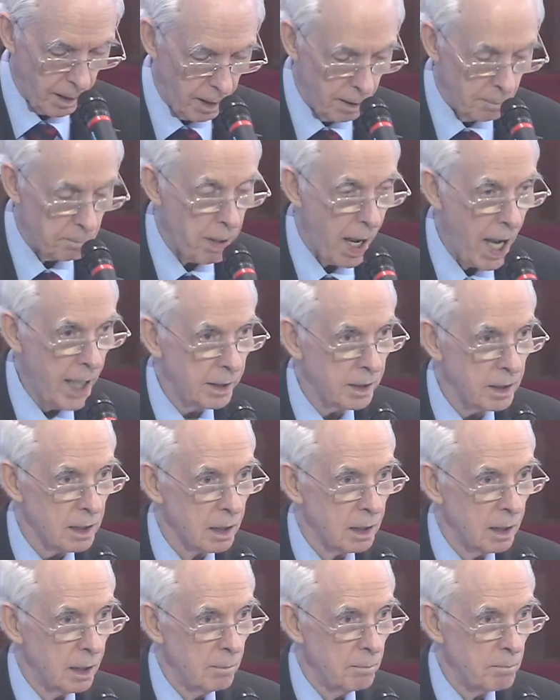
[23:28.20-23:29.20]

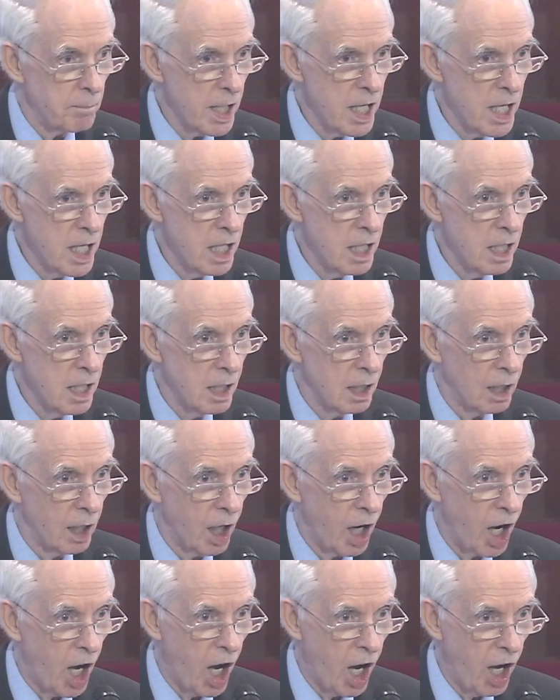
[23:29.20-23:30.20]
but be
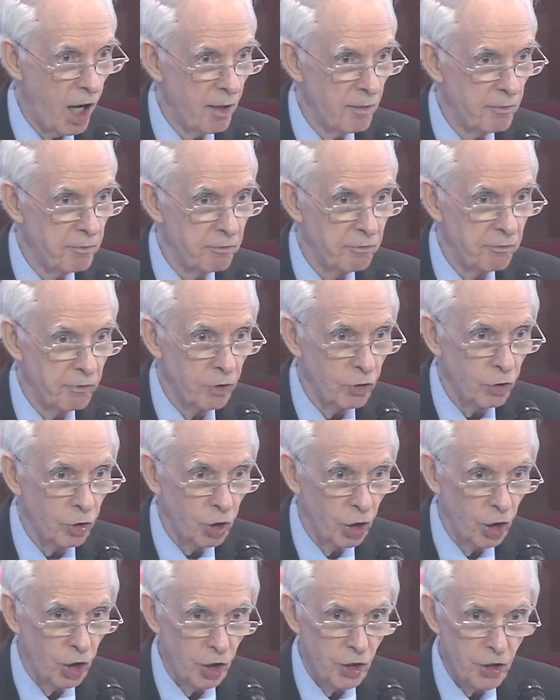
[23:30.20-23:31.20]
of
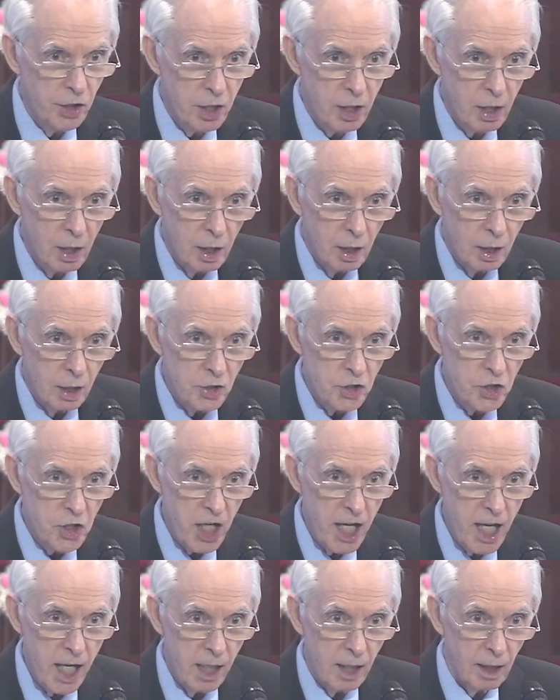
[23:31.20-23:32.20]
good
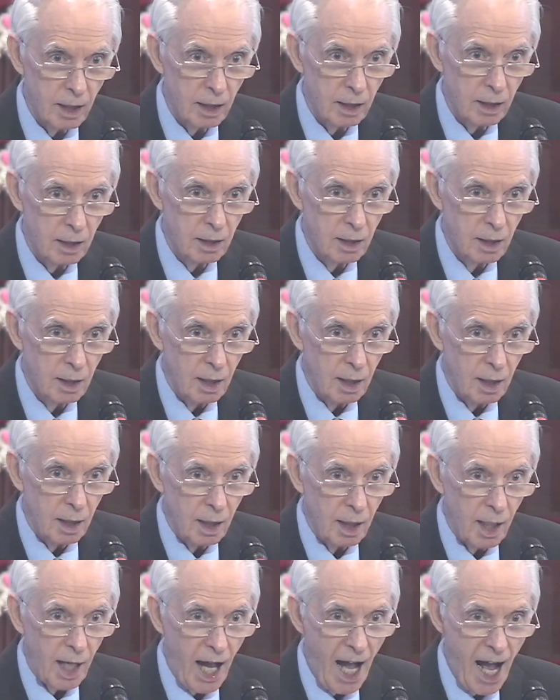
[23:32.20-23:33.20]
cheer.
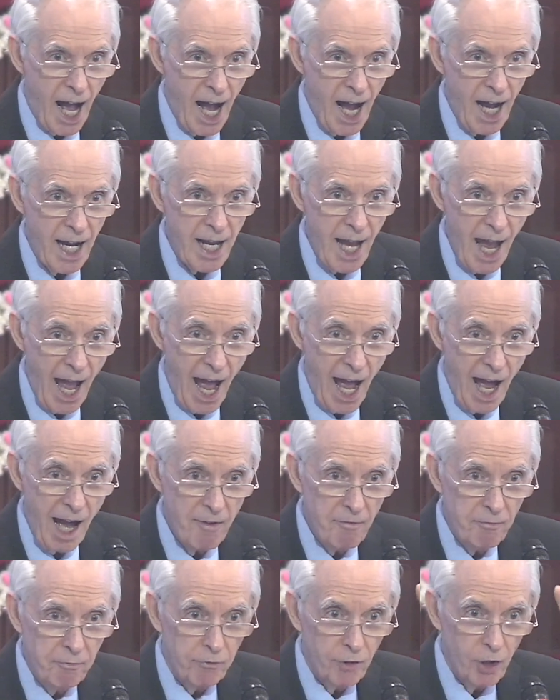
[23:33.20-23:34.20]
I
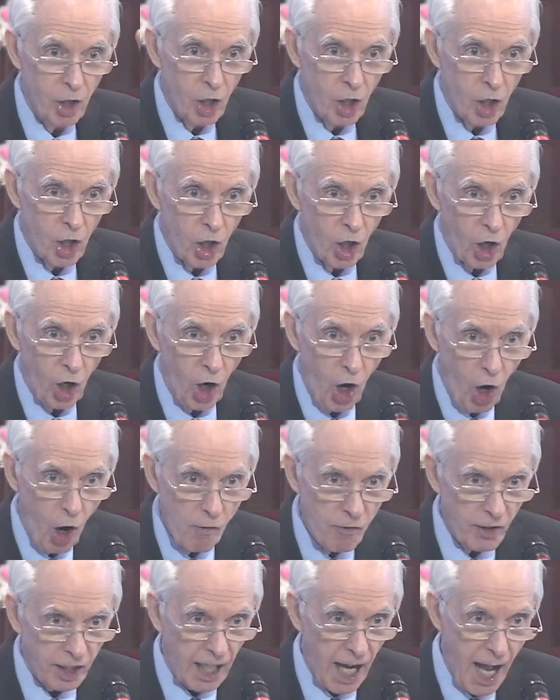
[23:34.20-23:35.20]
have
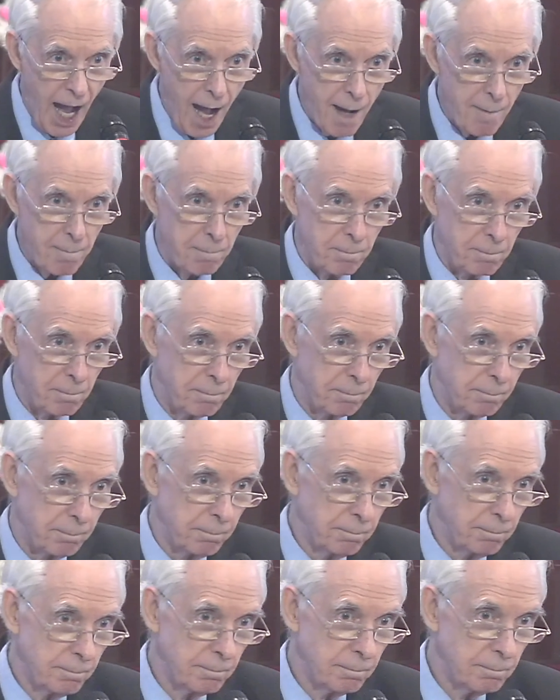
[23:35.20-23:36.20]
overcome
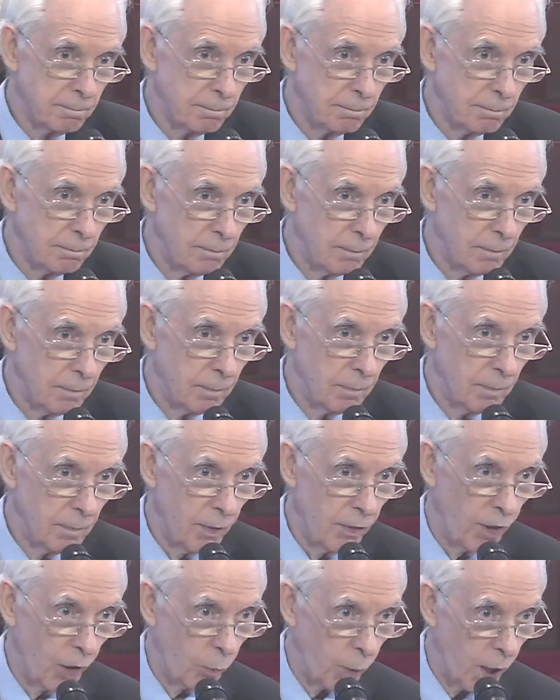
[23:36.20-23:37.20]

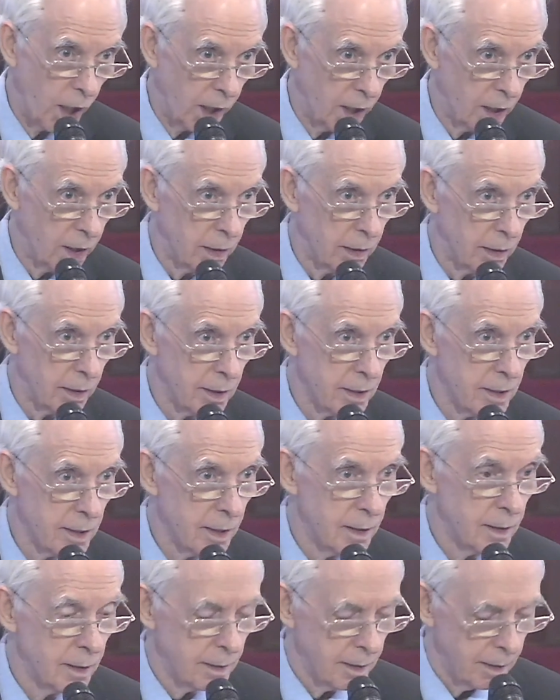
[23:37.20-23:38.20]
the world
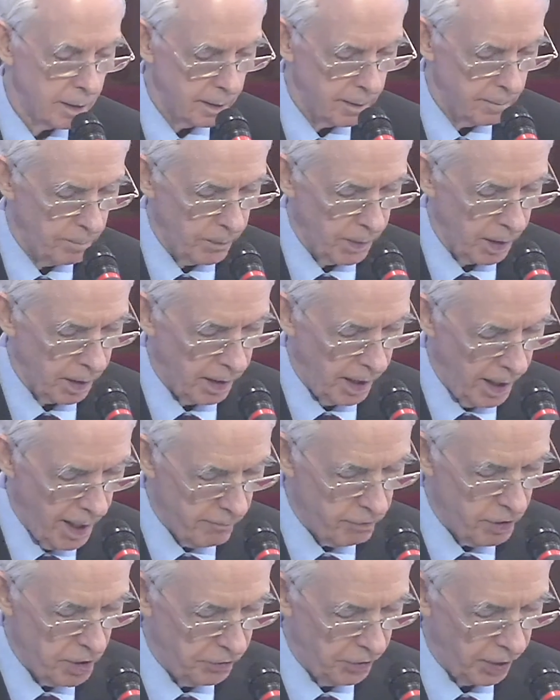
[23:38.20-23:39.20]
and
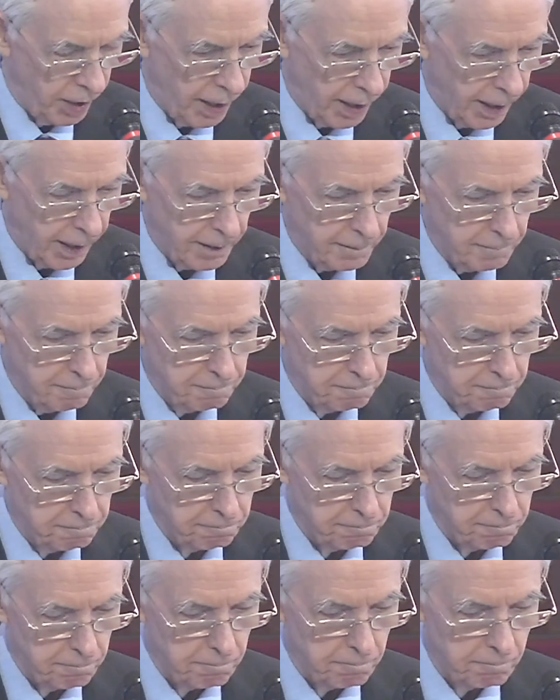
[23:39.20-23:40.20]
everything in it.
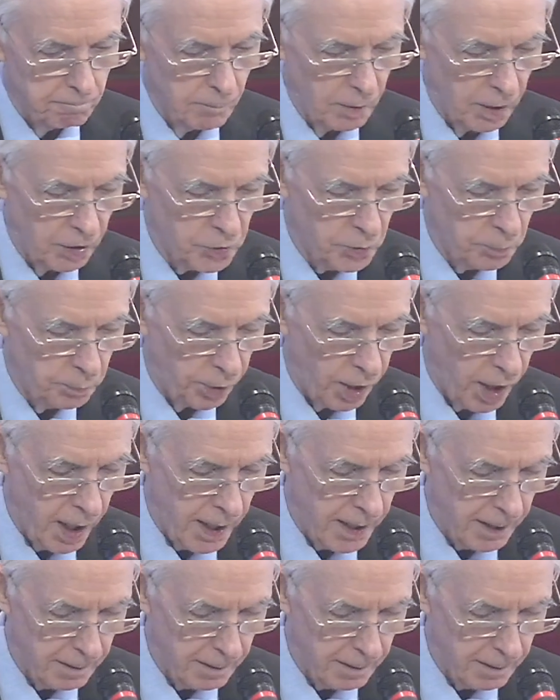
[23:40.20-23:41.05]
Let's pray.